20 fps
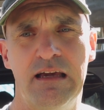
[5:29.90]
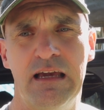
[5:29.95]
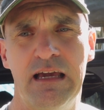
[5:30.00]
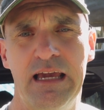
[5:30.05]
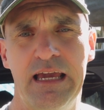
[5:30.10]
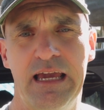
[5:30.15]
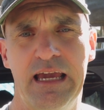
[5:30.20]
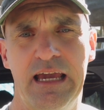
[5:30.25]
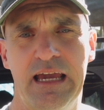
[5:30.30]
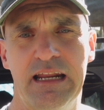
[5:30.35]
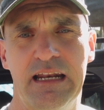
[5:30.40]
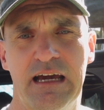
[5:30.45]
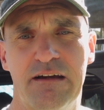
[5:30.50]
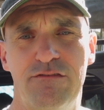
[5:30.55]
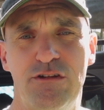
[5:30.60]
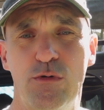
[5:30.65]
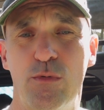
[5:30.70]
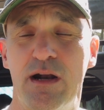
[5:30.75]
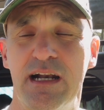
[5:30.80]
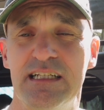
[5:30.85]
And
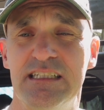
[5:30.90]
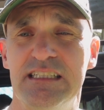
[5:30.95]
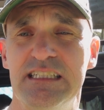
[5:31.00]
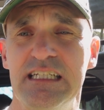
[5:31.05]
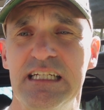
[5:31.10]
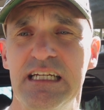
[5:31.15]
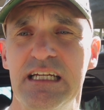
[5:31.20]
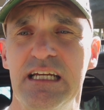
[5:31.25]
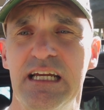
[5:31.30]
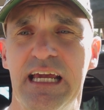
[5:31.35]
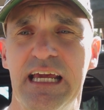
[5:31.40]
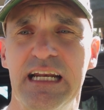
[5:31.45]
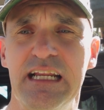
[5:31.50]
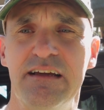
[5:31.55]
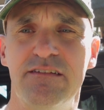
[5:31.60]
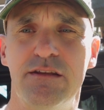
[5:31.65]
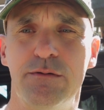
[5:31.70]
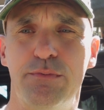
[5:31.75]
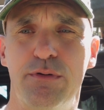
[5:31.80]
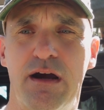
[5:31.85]
if you want to see
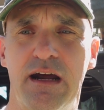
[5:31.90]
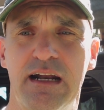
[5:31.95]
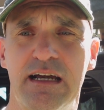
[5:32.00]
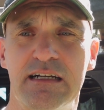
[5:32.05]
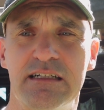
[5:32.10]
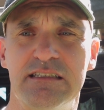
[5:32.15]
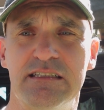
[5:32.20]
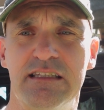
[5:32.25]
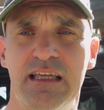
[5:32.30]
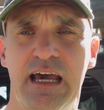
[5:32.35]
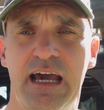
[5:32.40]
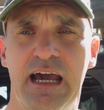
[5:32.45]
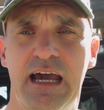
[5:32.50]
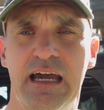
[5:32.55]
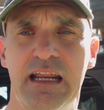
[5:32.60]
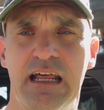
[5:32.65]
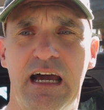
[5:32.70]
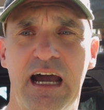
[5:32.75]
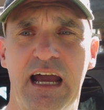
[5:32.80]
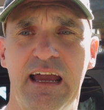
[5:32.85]
any of the products
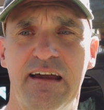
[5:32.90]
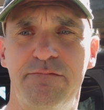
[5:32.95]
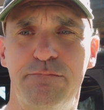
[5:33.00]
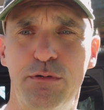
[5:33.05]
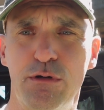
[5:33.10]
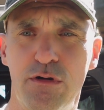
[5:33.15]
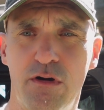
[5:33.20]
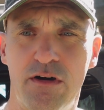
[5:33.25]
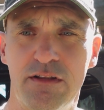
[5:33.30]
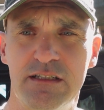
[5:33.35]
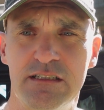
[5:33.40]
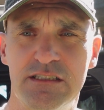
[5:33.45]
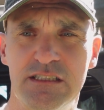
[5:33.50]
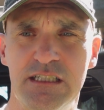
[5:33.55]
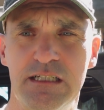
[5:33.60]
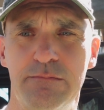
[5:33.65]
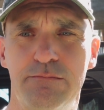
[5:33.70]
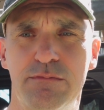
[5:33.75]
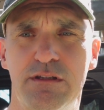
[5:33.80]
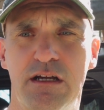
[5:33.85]
that I have put on the
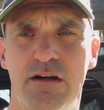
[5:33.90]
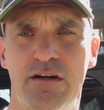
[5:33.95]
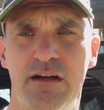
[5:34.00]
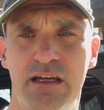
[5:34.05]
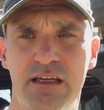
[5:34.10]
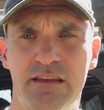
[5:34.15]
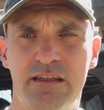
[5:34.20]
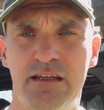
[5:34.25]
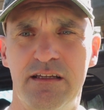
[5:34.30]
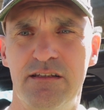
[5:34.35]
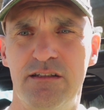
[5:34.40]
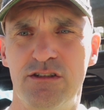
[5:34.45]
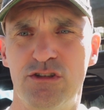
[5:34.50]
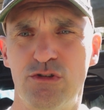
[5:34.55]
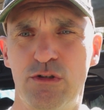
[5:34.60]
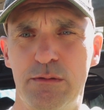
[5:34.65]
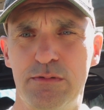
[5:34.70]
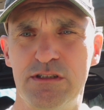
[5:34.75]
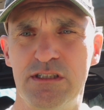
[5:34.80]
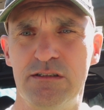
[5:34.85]
Jeep, they're in the
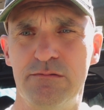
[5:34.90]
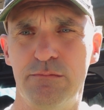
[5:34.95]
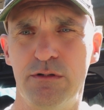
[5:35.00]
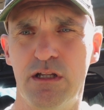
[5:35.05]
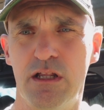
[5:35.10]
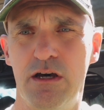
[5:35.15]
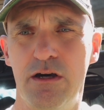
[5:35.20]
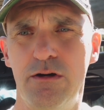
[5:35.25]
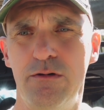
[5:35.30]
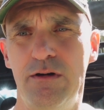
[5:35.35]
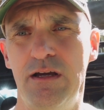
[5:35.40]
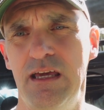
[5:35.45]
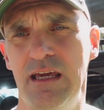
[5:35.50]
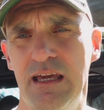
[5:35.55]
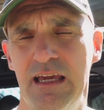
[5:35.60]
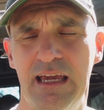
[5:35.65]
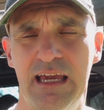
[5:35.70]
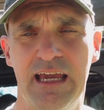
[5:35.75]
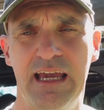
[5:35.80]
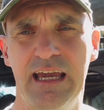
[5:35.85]
description below,
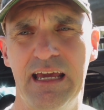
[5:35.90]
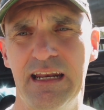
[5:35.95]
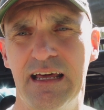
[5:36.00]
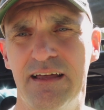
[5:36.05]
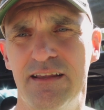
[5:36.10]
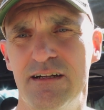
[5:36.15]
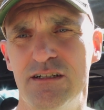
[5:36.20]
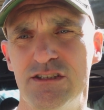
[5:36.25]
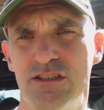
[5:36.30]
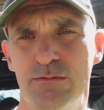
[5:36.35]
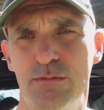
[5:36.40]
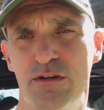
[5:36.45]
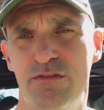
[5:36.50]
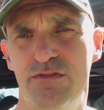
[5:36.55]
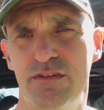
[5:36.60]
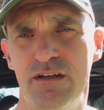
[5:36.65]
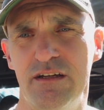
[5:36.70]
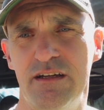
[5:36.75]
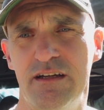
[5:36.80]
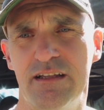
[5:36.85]
and there's some
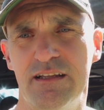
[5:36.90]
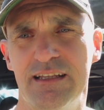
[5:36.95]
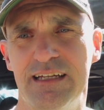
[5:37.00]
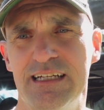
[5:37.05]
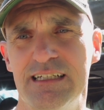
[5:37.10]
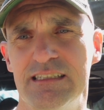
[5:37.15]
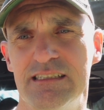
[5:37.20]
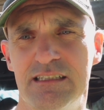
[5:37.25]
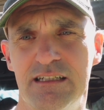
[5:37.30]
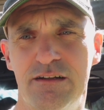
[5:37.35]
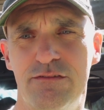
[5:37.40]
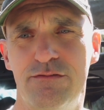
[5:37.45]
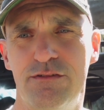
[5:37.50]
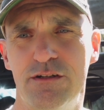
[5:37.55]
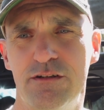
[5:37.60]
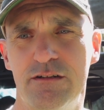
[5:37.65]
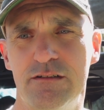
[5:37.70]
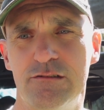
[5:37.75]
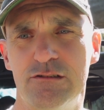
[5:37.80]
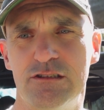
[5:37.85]
affiliate links if
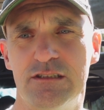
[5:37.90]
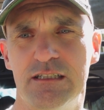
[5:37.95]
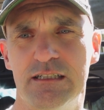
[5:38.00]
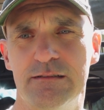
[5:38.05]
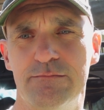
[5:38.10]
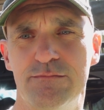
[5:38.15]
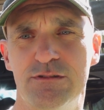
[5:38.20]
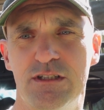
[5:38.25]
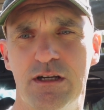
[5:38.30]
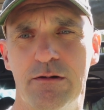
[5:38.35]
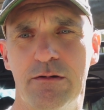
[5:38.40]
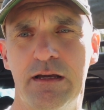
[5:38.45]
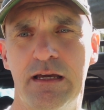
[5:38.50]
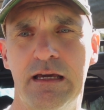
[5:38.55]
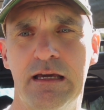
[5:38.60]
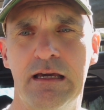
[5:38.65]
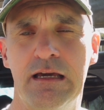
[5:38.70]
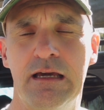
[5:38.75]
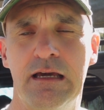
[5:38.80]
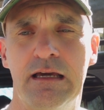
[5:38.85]
you're interested. So
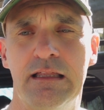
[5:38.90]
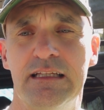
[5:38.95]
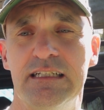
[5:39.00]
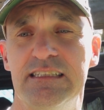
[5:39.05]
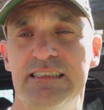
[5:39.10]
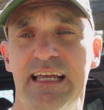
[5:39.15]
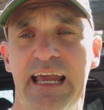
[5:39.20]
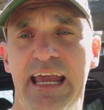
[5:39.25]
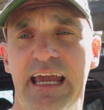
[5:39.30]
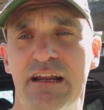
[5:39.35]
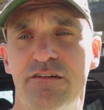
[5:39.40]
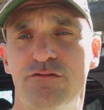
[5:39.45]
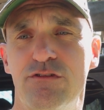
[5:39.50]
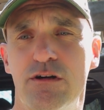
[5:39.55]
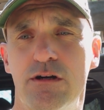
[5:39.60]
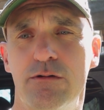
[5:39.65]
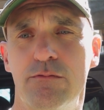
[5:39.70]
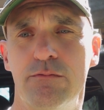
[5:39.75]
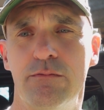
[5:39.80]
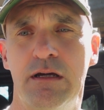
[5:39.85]
this is Dan
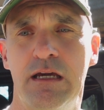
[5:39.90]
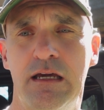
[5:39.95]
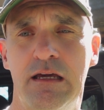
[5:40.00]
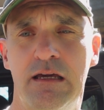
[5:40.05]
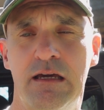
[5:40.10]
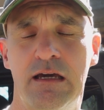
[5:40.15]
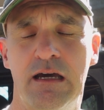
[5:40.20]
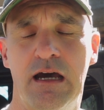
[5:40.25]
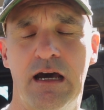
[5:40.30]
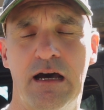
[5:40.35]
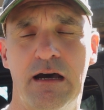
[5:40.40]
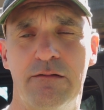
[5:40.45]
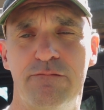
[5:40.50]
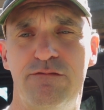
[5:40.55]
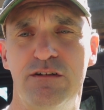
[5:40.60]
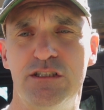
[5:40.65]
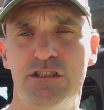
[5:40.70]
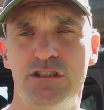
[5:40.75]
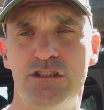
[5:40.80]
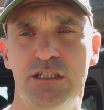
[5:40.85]
from
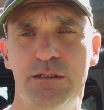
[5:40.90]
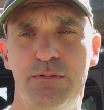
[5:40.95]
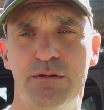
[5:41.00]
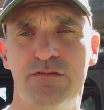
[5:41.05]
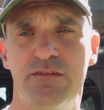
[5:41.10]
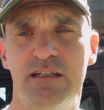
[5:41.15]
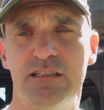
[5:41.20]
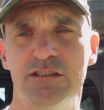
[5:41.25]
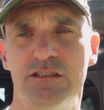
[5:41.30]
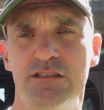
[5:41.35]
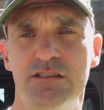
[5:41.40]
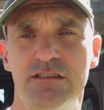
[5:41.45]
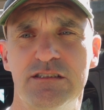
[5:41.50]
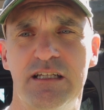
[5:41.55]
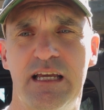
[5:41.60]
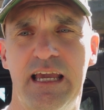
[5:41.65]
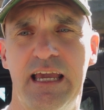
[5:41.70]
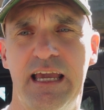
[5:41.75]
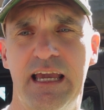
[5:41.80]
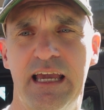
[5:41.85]
Fisher Jeep
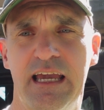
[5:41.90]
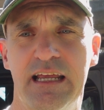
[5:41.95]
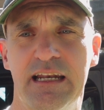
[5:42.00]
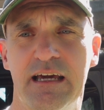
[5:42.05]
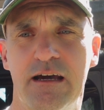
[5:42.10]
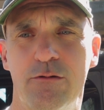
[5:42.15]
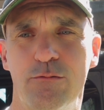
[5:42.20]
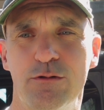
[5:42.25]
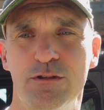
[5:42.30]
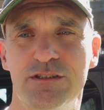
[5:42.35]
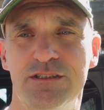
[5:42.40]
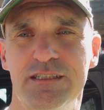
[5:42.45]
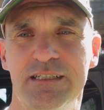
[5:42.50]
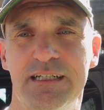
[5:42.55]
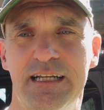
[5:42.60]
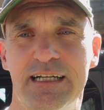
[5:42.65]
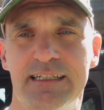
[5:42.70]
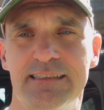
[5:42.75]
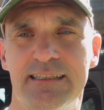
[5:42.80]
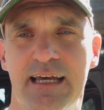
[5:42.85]
Adventures, and we'll see
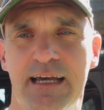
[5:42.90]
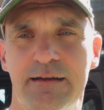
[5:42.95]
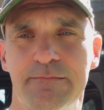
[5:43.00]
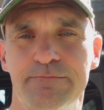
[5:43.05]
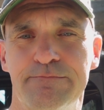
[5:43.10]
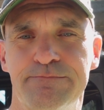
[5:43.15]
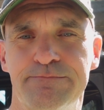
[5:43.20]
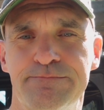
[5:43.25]
you next time.